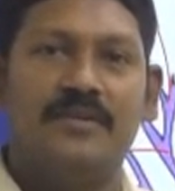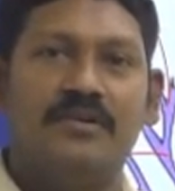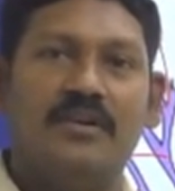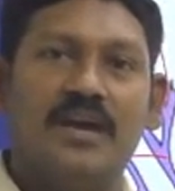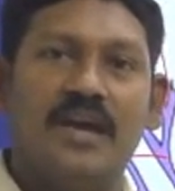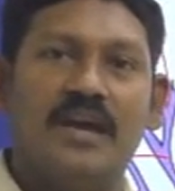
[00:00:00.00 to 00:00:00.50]

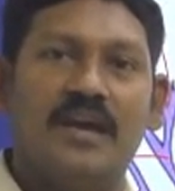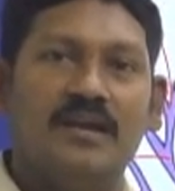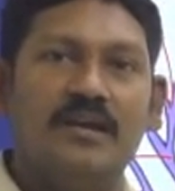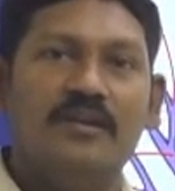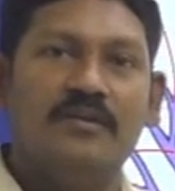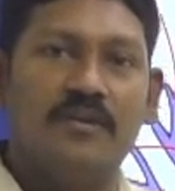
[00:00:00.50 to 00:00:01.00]
Okay.
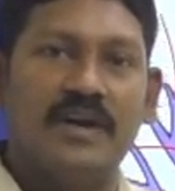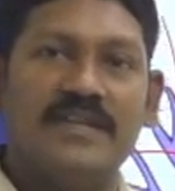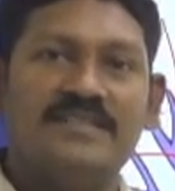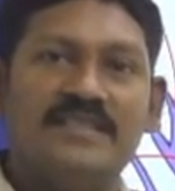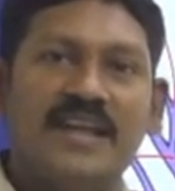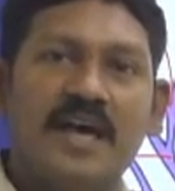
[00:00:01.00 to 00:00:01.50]
What
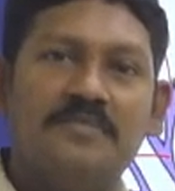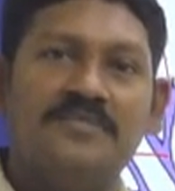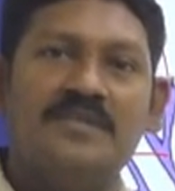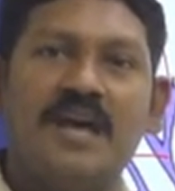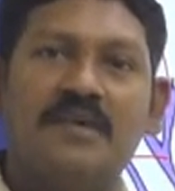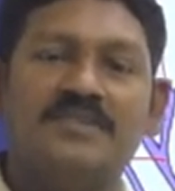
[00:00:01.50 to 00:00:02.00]
is synapse?
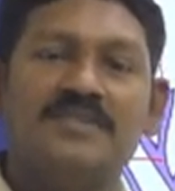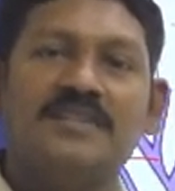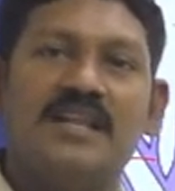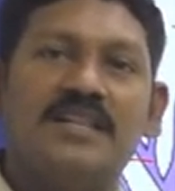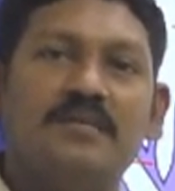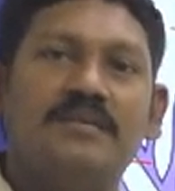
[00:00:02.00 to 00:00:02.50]
Synapse is
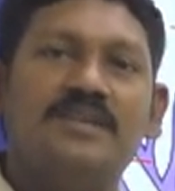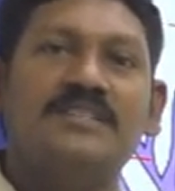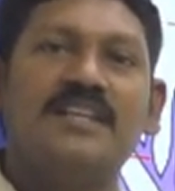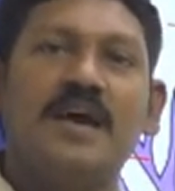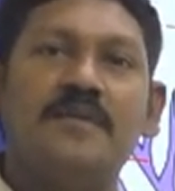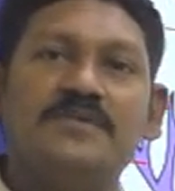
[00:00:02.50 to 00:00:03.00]
nothing but
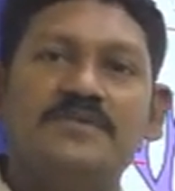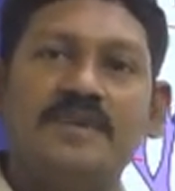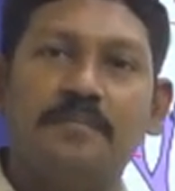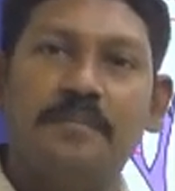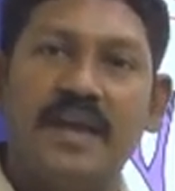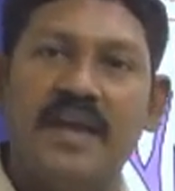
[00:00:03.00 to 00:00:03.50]
synapse is
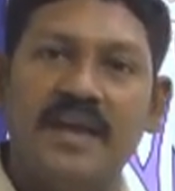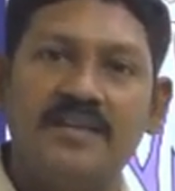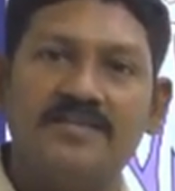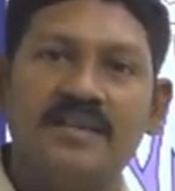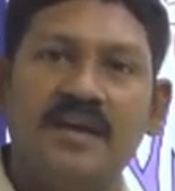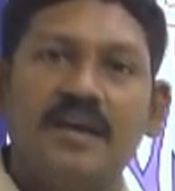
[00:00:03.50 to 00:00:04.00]
a
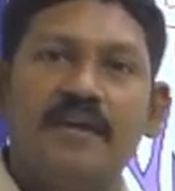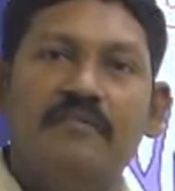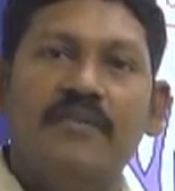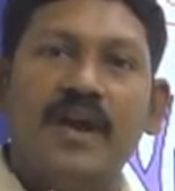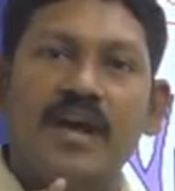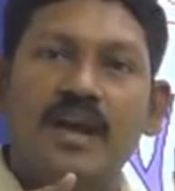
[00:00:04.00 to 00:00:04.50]
place
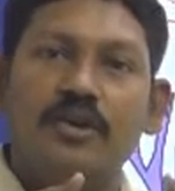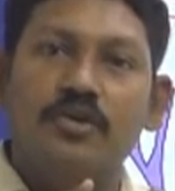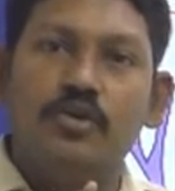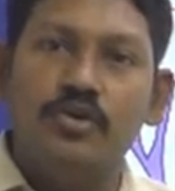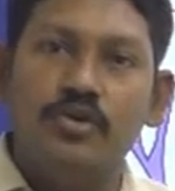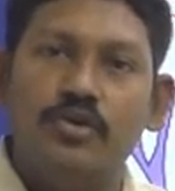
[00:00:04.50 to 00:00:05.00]
where
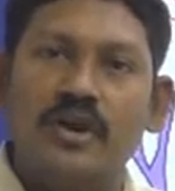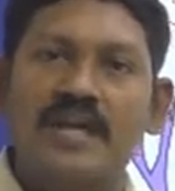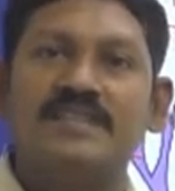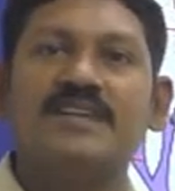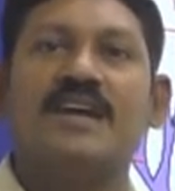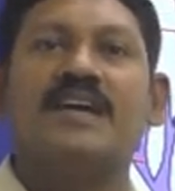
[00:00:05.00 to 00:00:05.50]
two
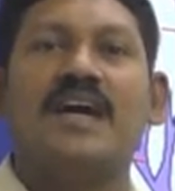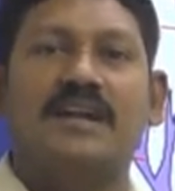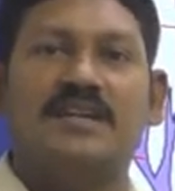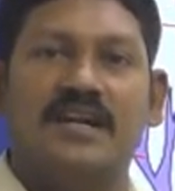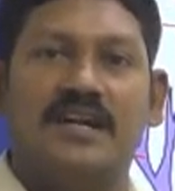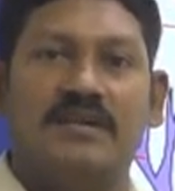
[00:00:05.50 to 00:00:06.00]
neurons are
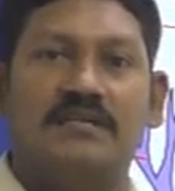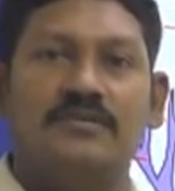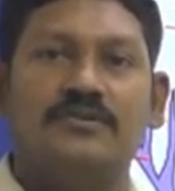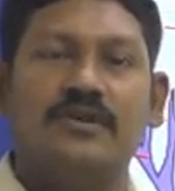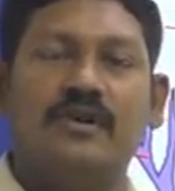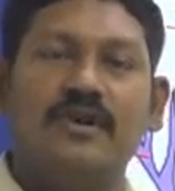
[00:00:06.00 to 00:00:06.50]
connected.
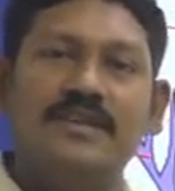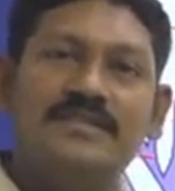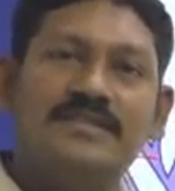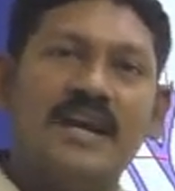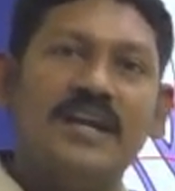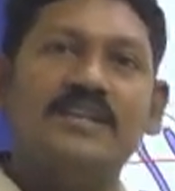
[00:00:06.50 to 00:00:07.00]
So
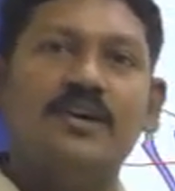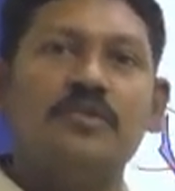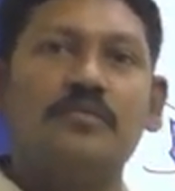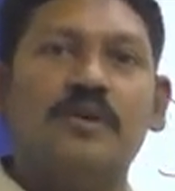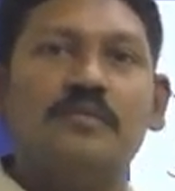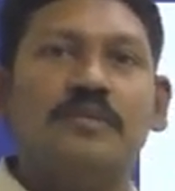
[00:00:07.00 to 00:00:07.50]
inside
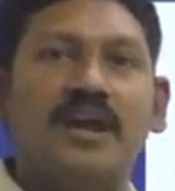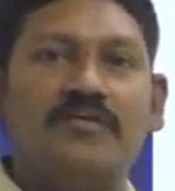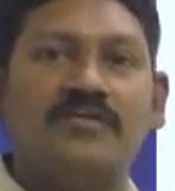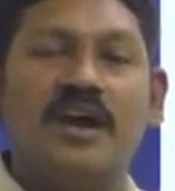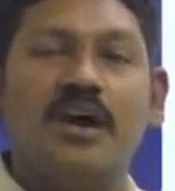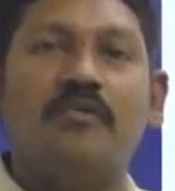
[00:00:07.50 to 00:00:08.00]
the human brain
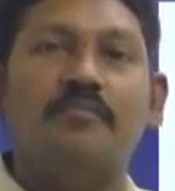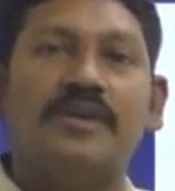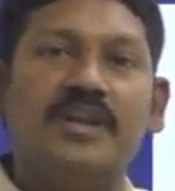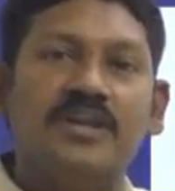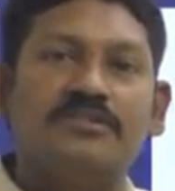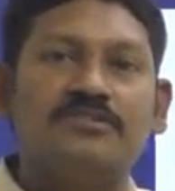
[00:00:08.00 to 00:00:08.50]
we have
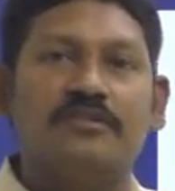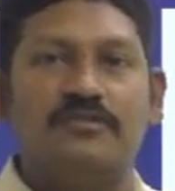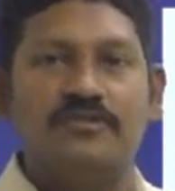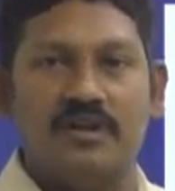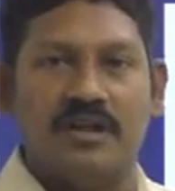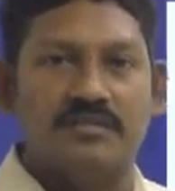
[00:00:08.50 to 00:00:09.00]
billions of
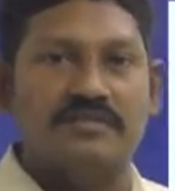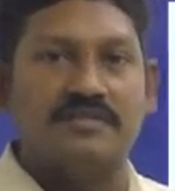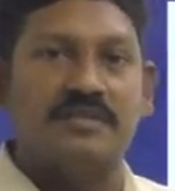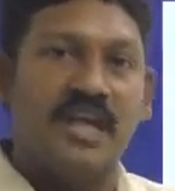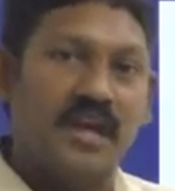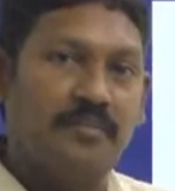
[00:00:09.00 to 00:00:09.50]

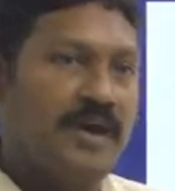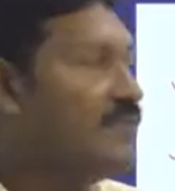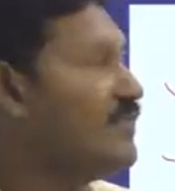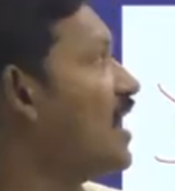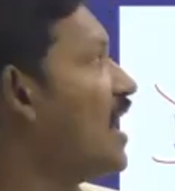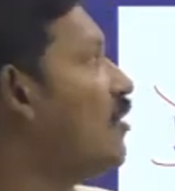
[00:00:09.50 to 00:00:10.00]
neurons.
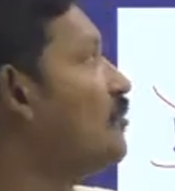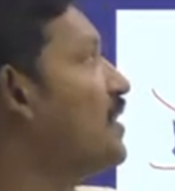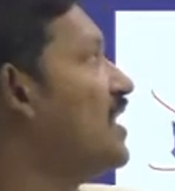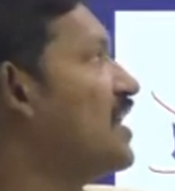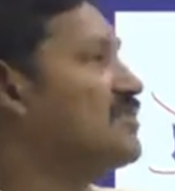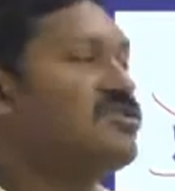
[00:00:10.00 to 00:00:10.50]
Thereby we have
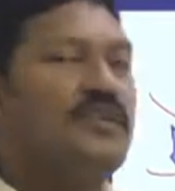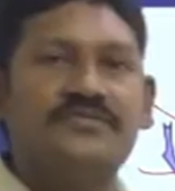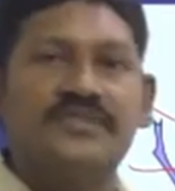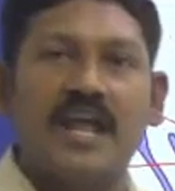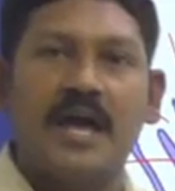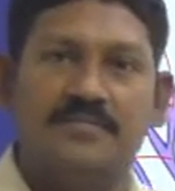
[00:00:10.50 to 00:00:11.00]
billions of
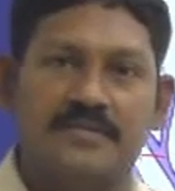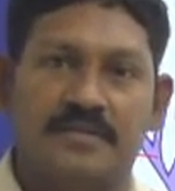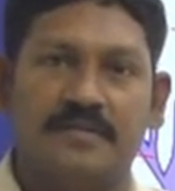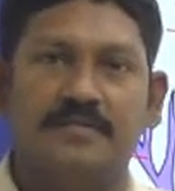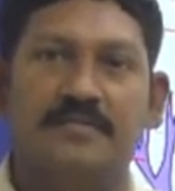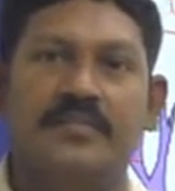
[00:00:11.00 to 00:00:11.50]

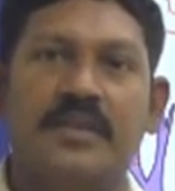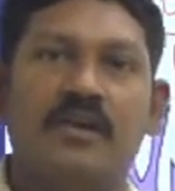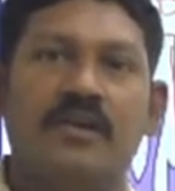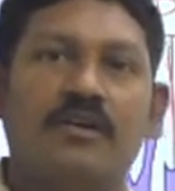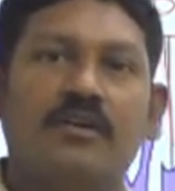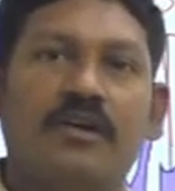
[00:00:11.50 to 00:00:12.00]
synapses.
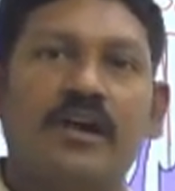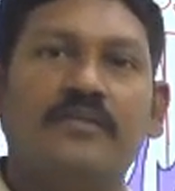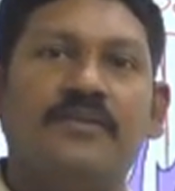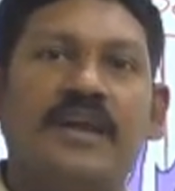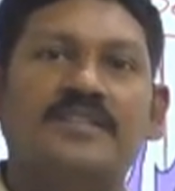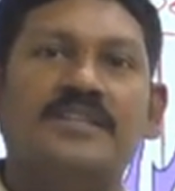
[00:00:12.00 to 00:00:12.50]

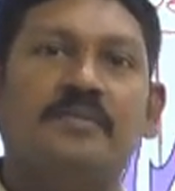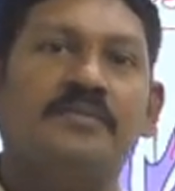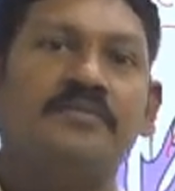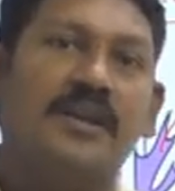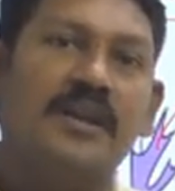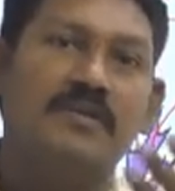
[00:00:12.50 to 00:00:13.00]
Okay, for example,
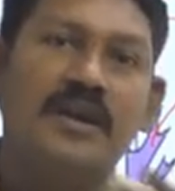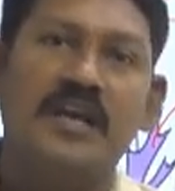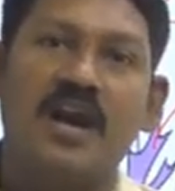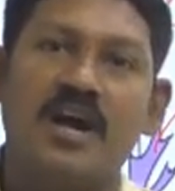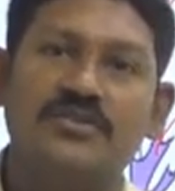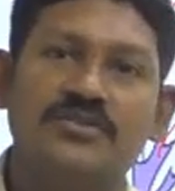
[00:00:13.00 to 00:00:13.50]
if
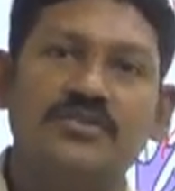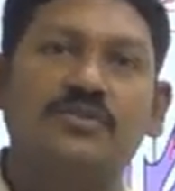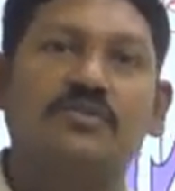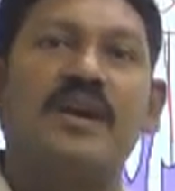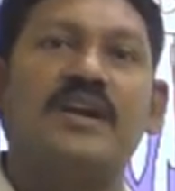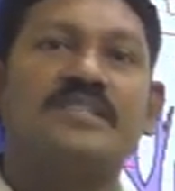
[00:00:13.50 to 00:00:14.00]
anybody asks
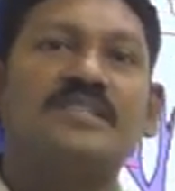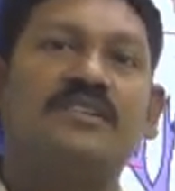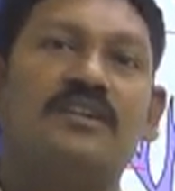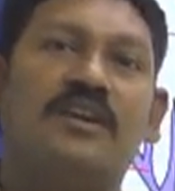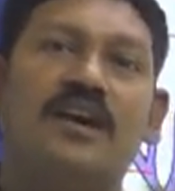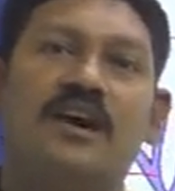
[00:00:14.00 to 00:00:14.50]
you what is
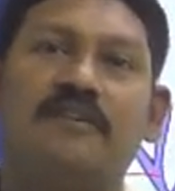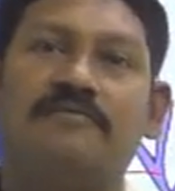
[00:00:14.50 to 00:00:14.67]
your uh,